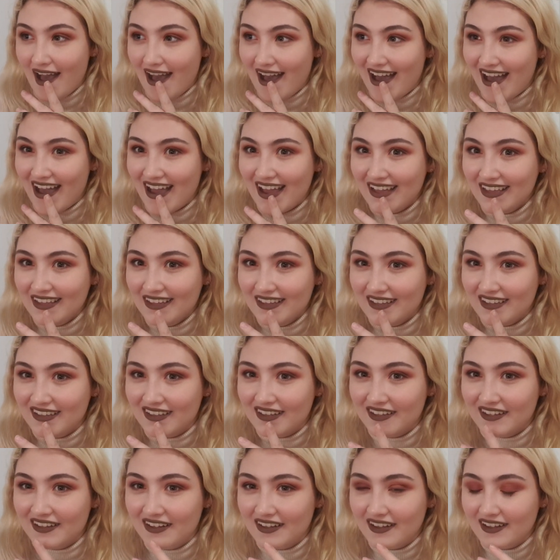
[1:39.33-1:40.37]
I,
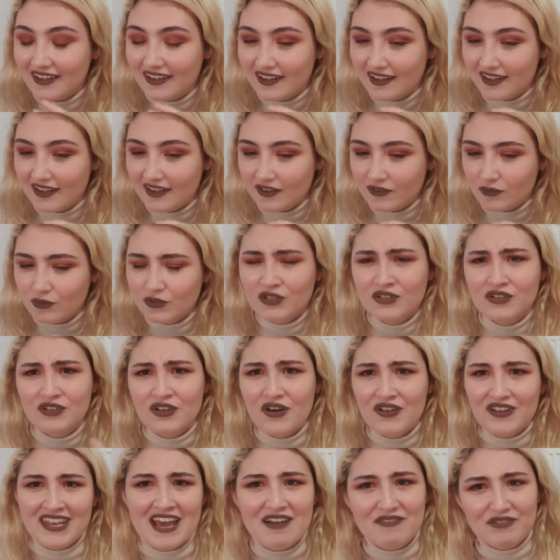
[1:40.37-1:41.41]
well,
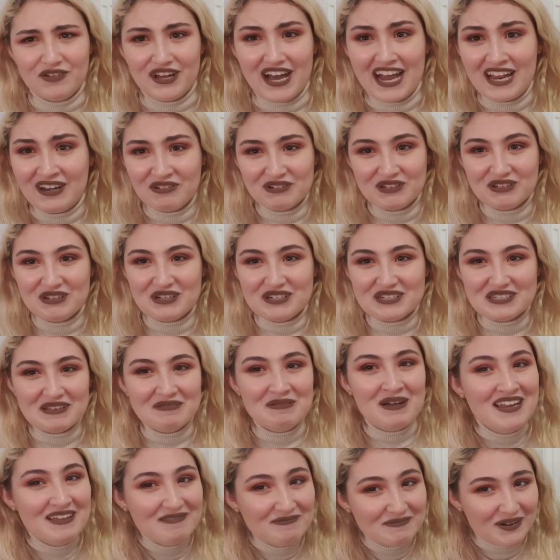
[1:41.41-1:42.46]
not never, I don't talk to
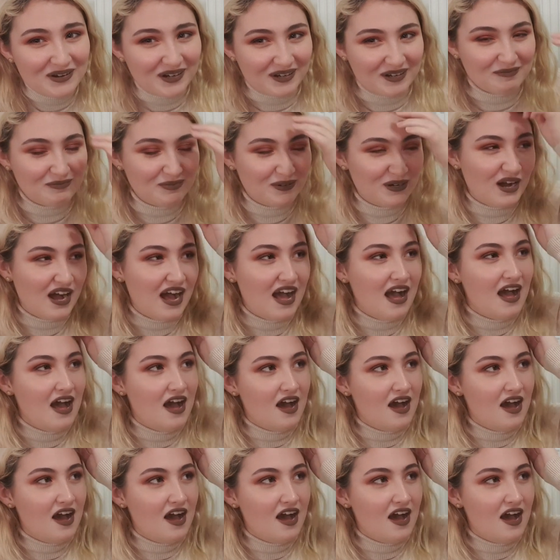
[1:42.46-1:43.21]
them anymore, but